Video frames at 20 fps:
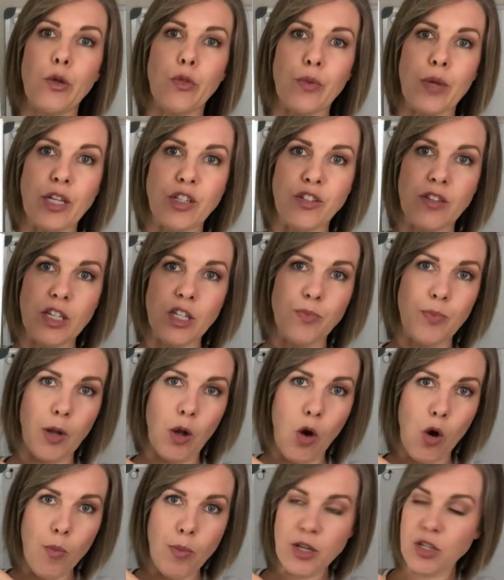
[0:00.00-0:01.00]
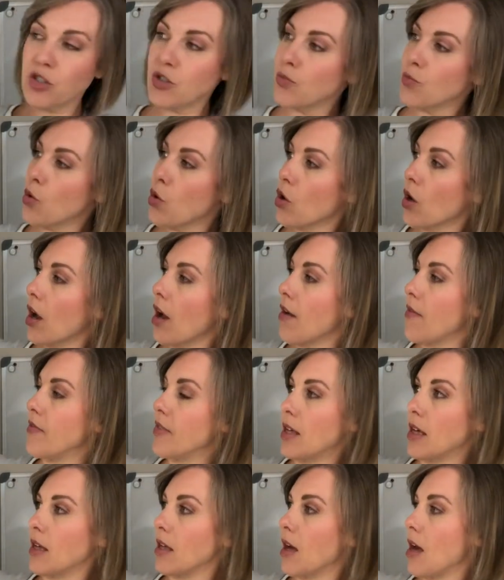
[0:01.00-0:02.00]
go through each of these, but a whole bunch more of
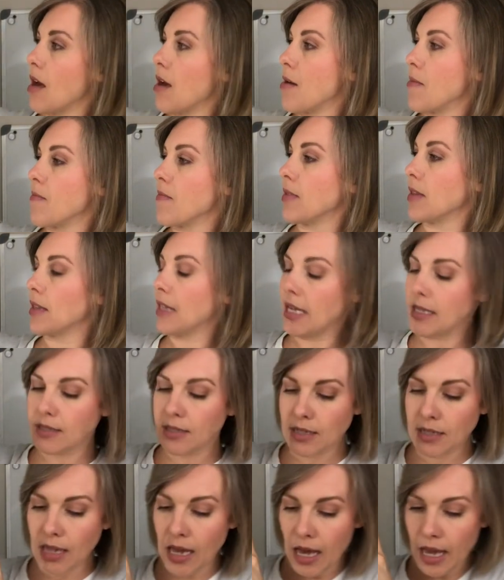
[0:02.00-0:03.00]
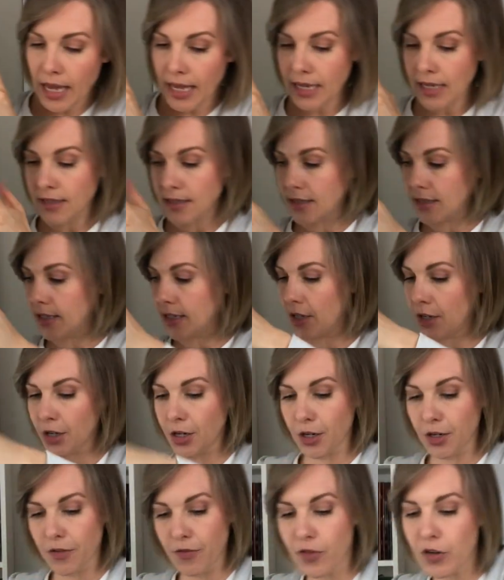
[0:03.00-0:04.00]
the lesson guides
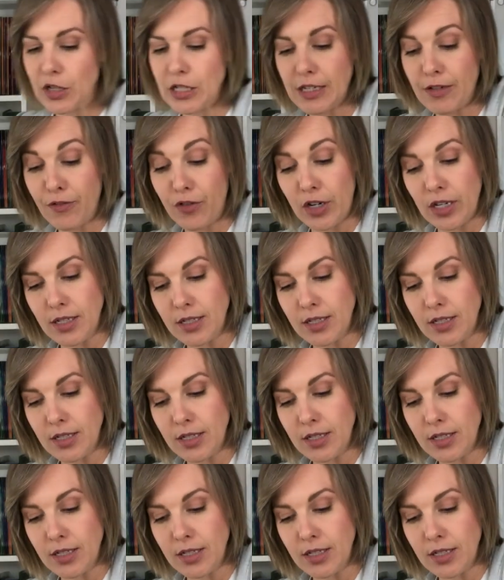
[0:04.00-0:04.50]
here for different